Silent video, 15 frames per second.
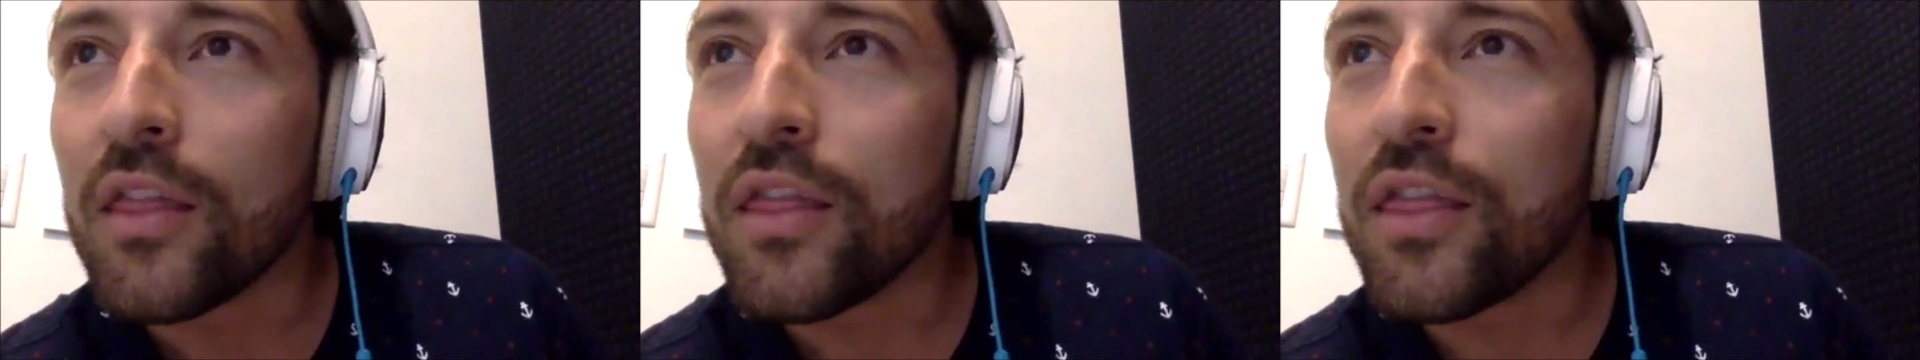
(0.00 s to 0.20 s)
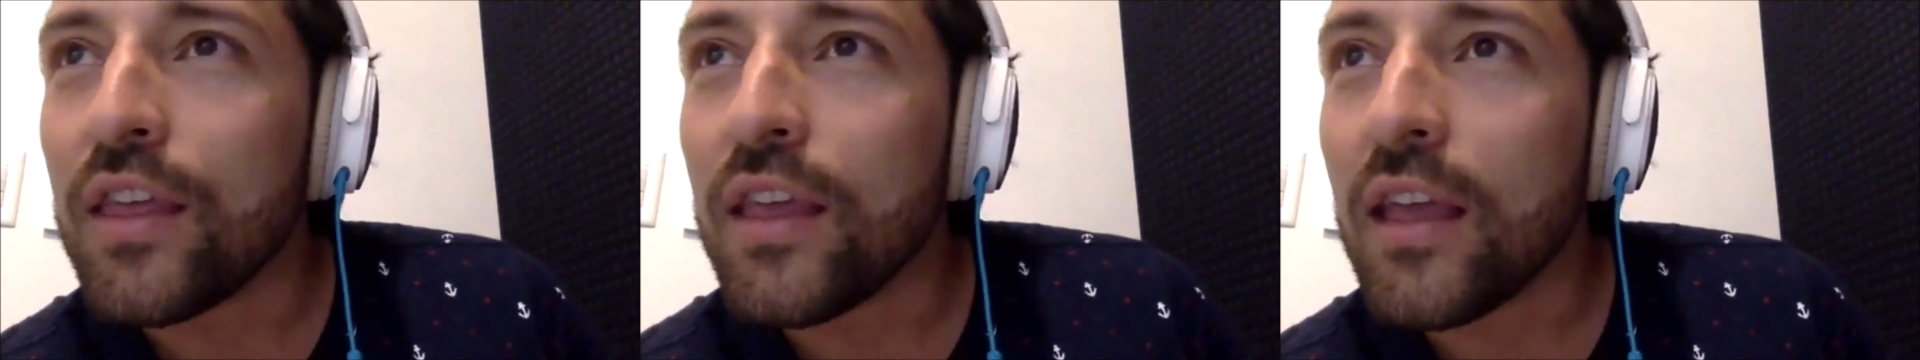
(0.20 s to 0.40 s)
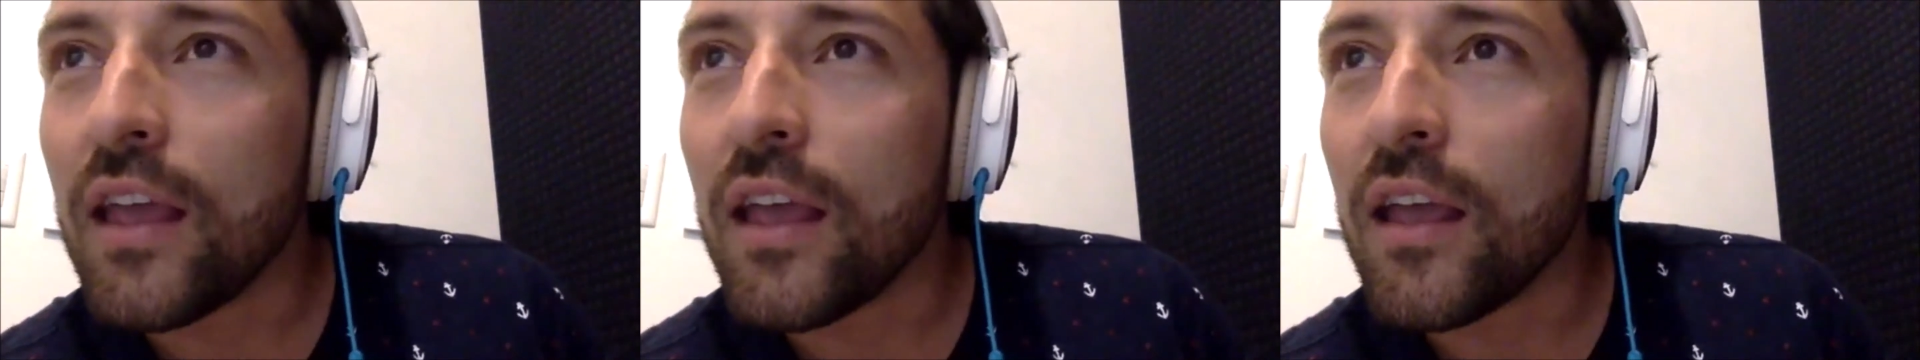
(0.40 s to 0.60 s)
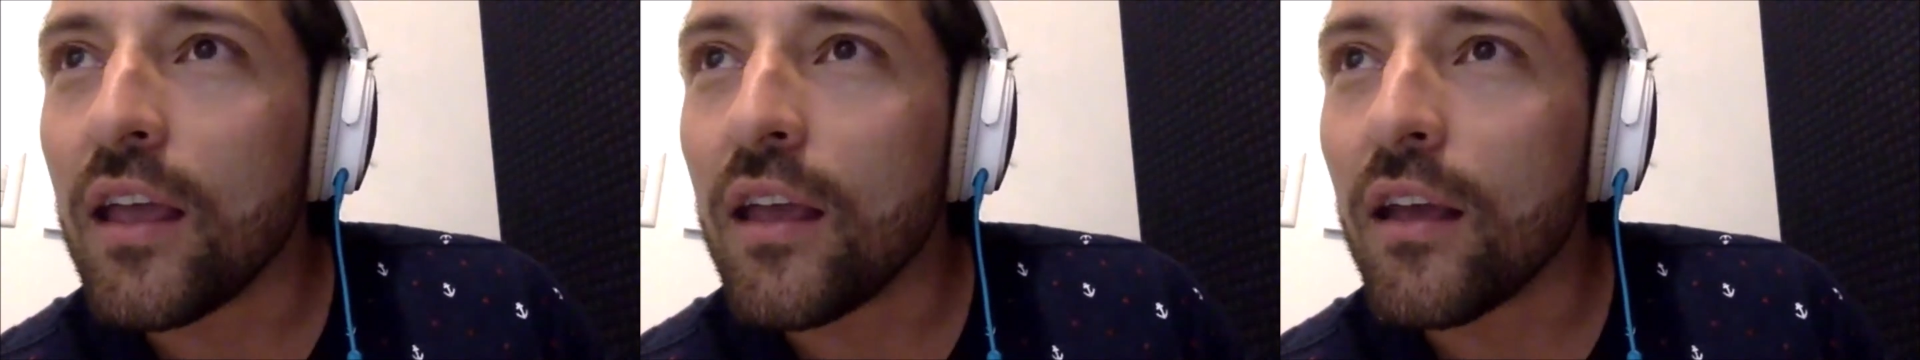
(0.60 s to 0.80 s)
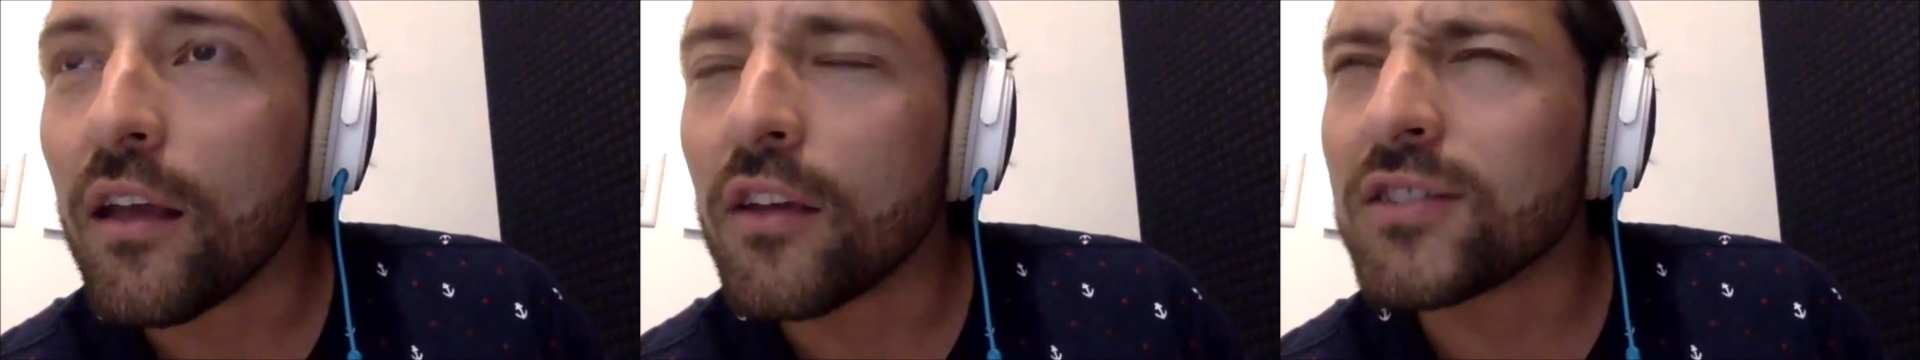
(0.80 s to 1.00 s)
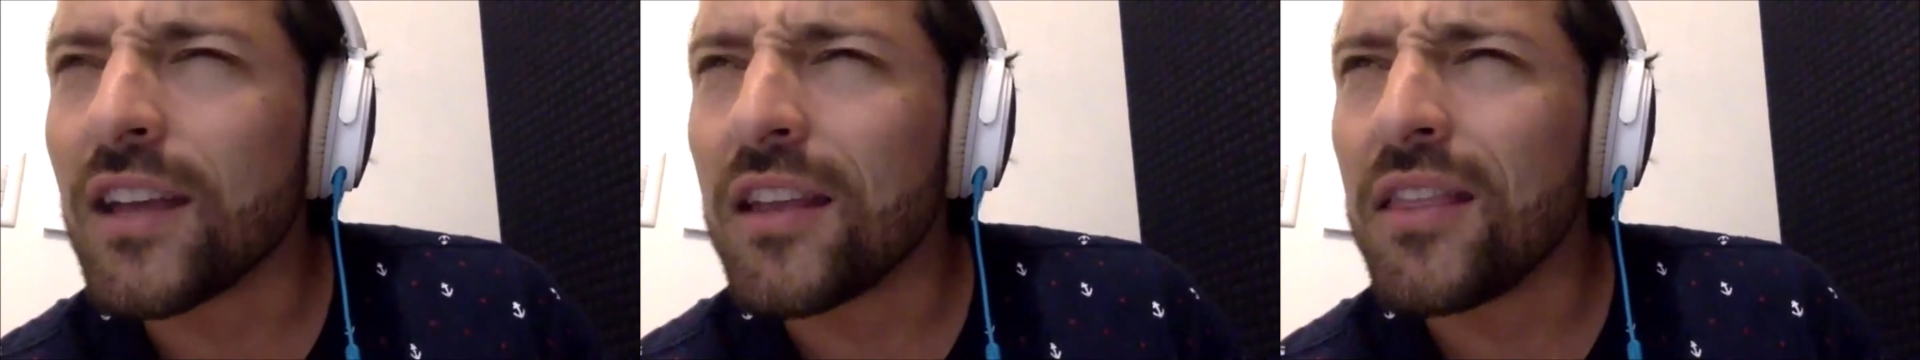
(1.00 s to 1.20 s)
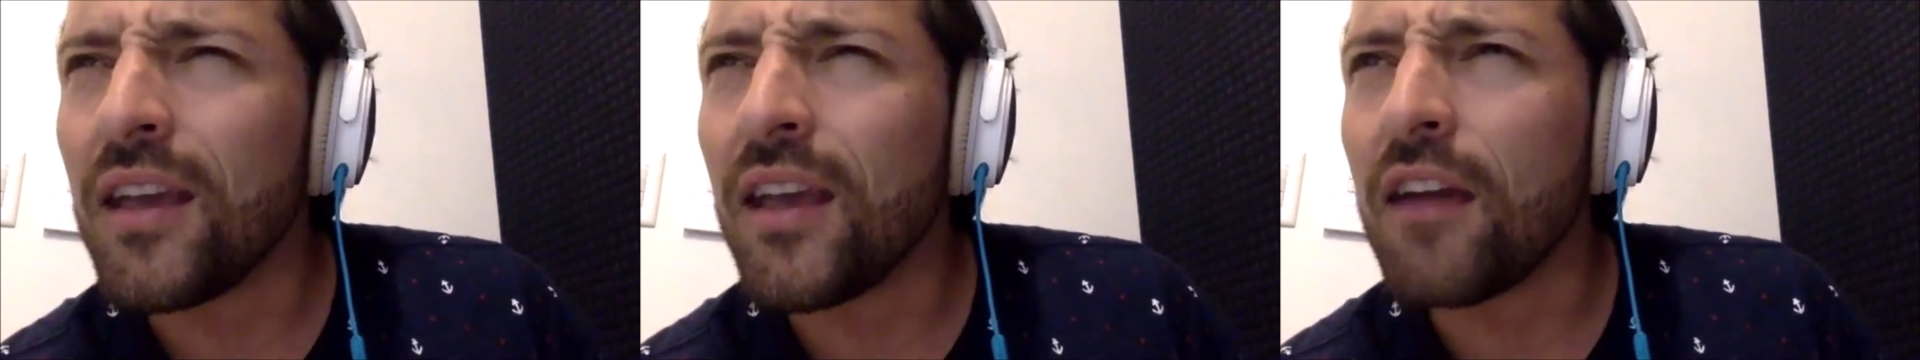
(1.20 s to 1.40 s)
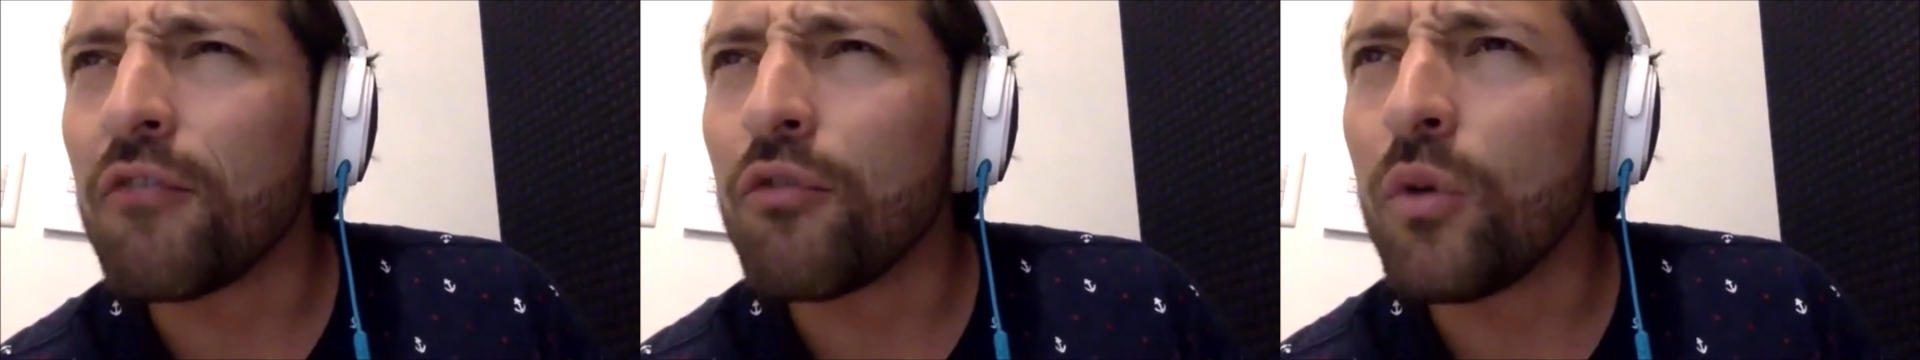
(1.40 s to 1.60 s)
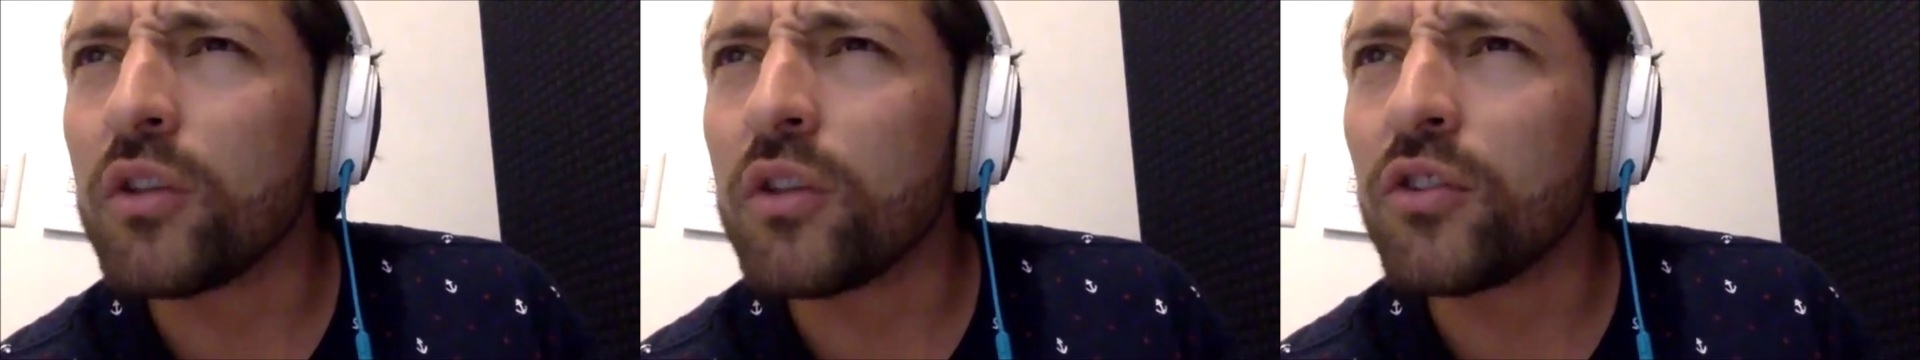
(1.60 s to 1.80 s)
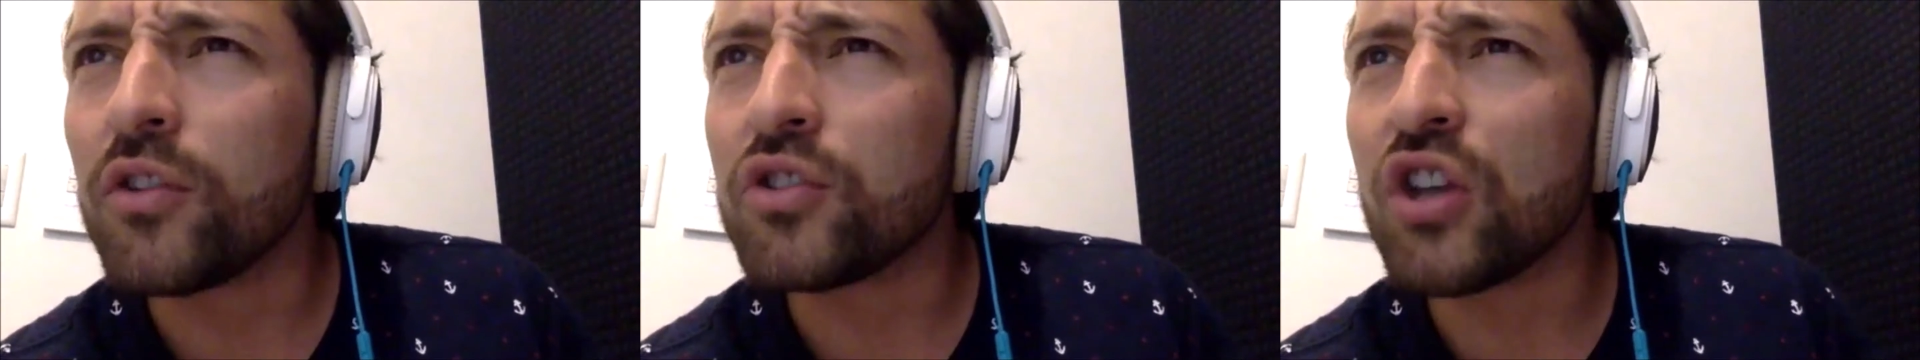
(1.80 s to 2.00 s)
because I think everyone
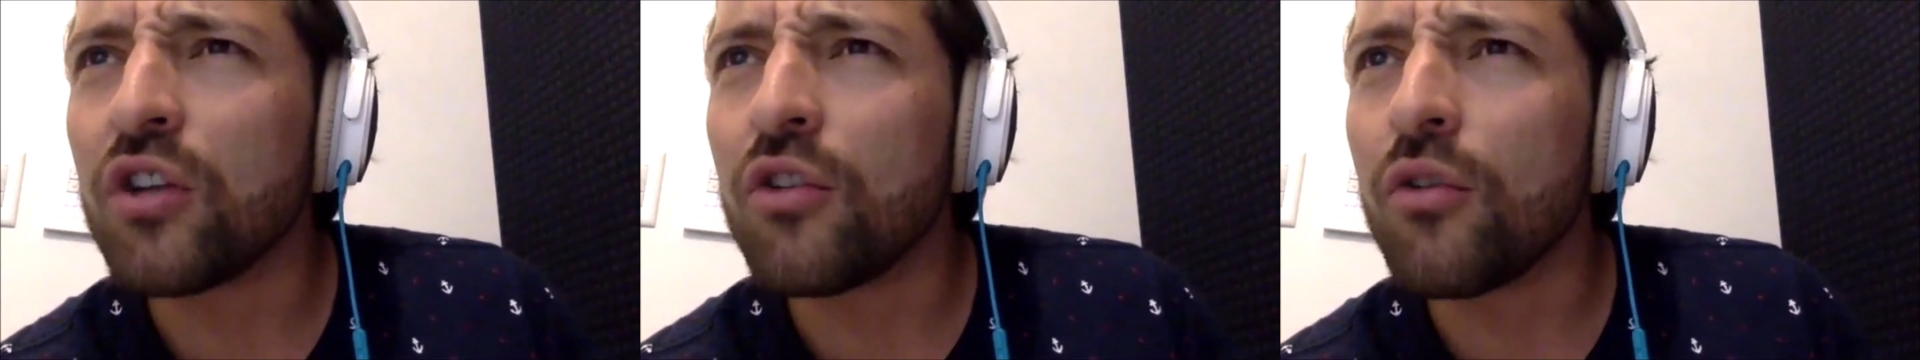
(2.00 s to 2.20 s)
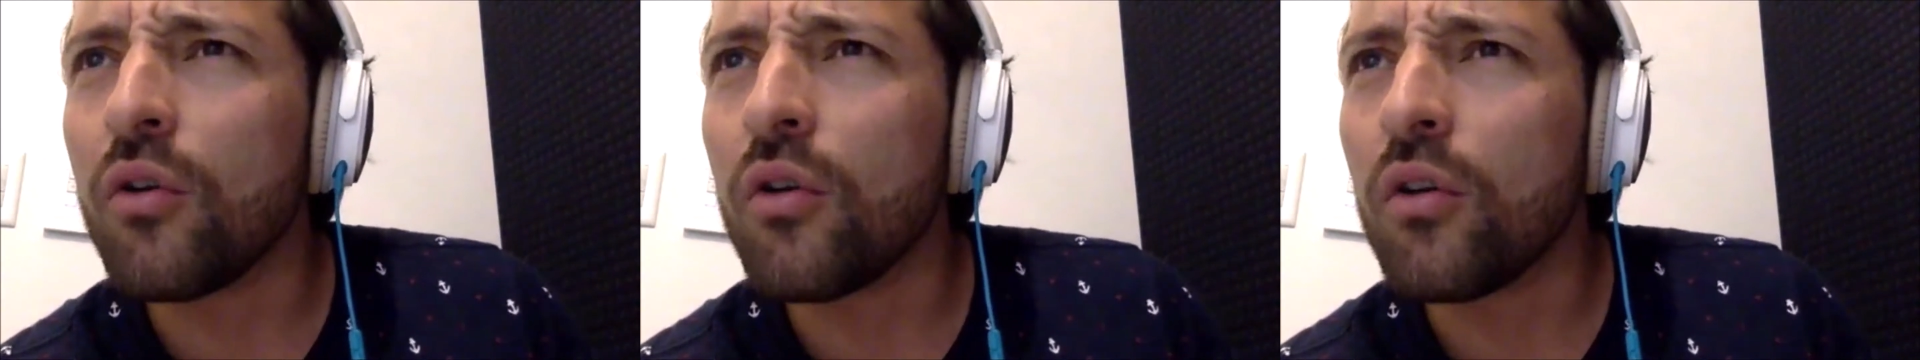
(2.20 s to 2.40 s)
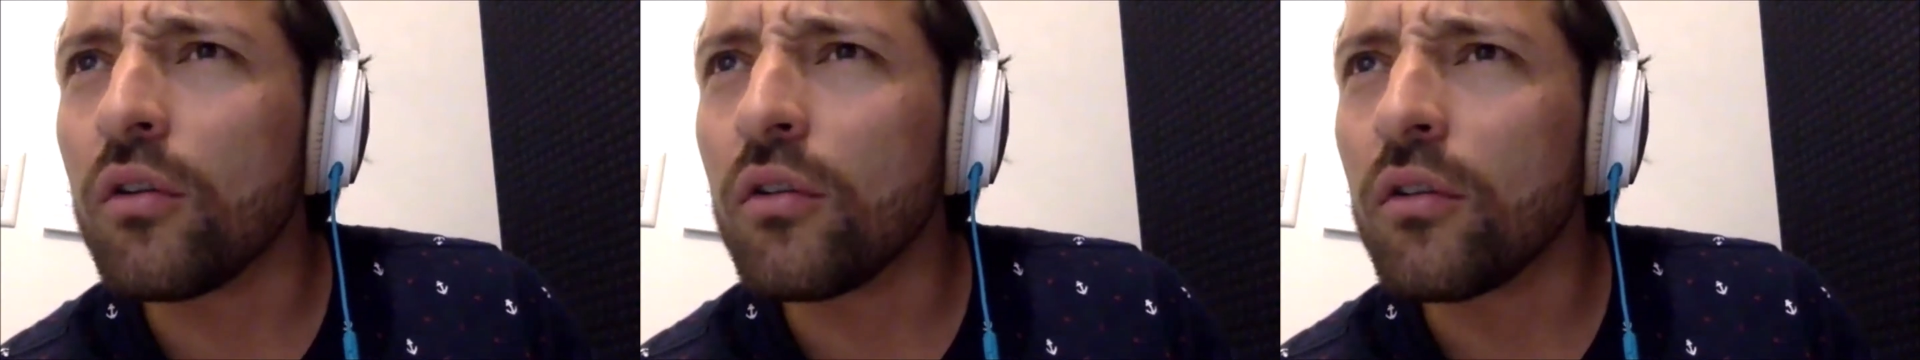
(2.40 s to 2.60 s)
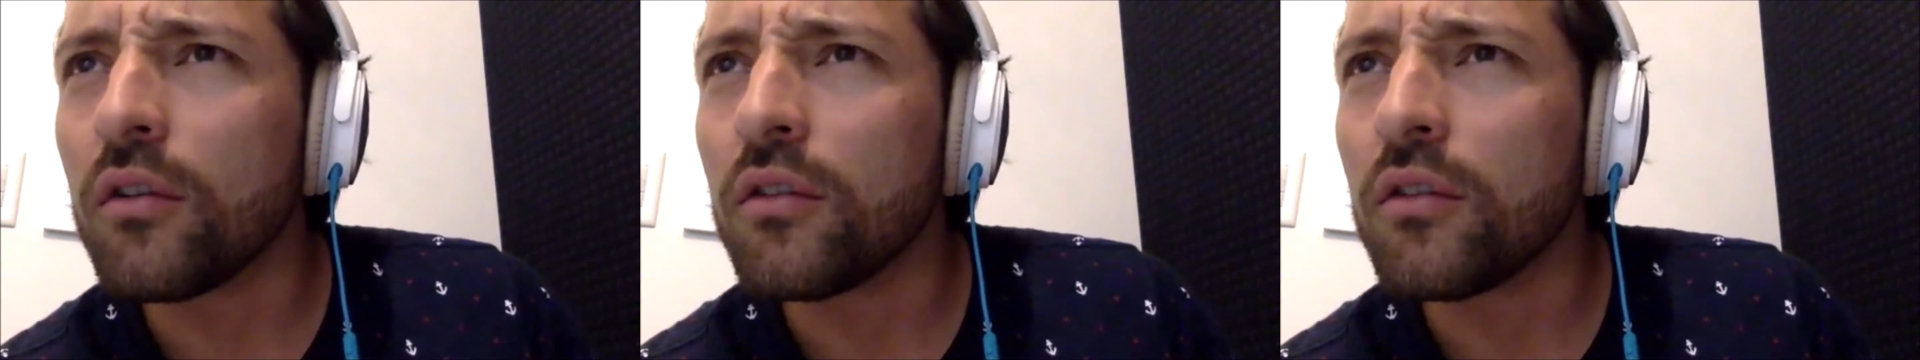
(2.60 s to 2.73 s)
took general